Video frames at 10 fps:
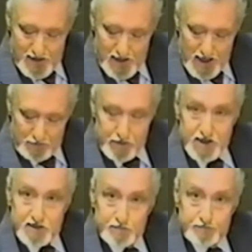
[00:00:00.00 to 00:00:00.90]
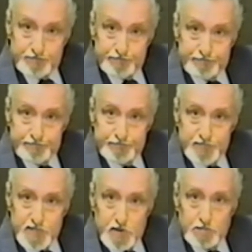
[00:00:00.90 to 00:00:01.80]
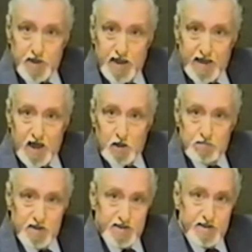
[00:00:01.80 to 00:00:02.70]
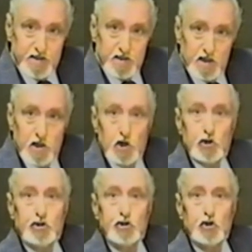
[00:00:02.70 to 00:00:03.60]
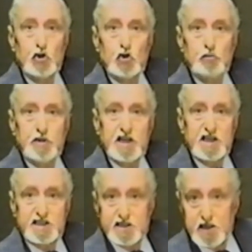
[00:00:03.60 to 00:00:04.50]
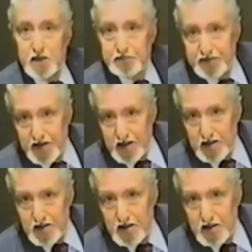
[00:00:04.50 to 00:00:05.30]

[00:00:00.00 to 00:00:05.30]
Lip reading: helpless. You're playing helpless. Do me something.